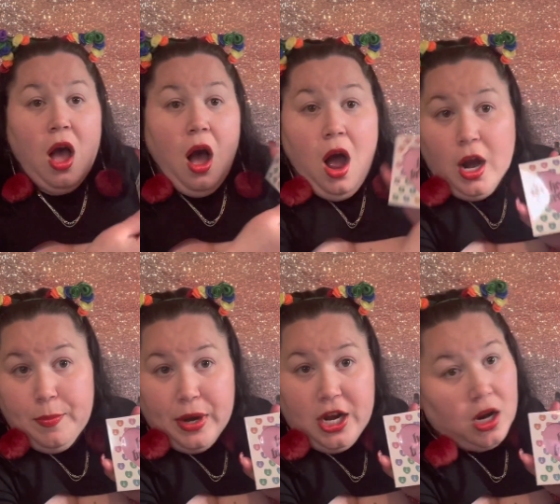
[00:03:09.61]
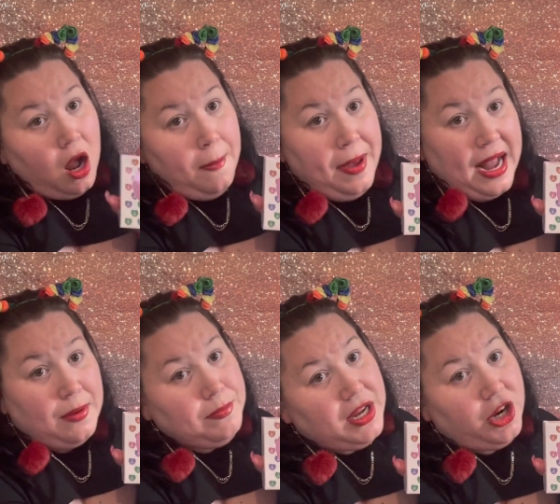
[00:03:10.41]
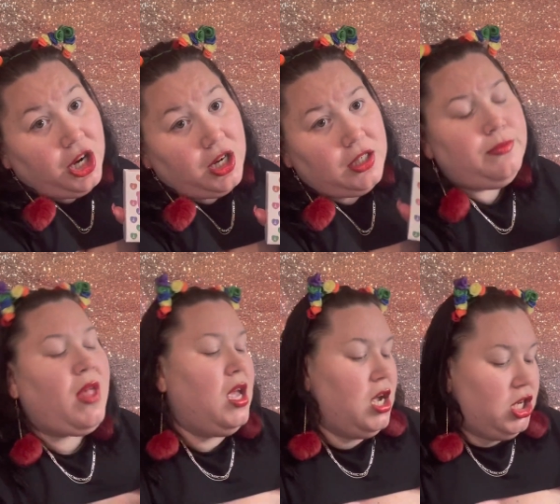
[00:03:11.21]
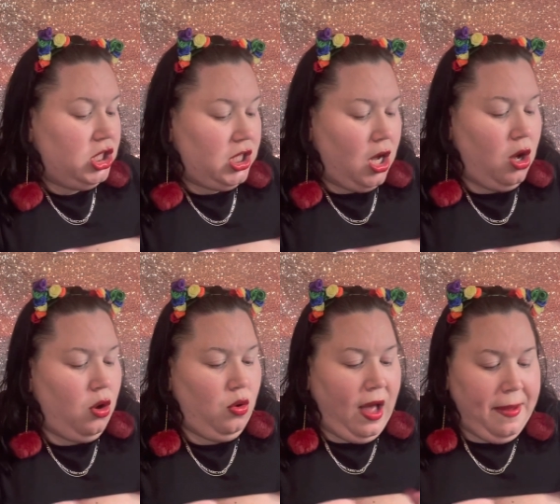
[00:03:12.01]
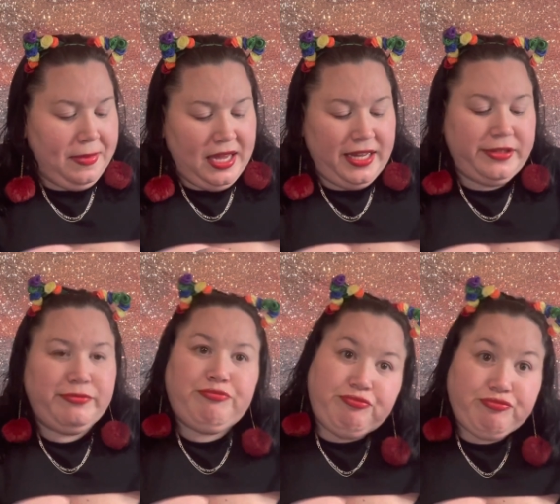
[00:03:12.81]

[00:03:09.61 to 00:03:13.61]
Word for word: Heartbreaker Compact Mirror. So, I mean,